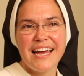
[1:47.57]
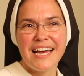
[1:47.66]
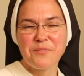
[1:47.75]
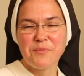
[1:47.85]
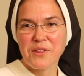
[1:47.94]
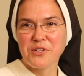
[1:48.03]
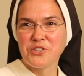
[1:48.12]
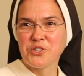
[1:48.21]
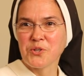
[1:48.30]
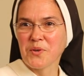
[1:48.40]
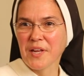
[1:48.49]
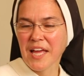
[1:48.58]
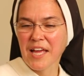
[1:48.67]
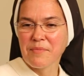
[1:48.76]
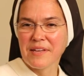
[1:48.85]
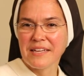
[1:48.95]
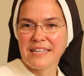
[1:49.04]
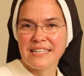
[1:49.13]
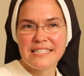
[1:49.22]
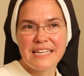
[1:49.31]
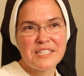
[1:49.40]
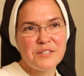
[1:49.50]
and one of the children came in and said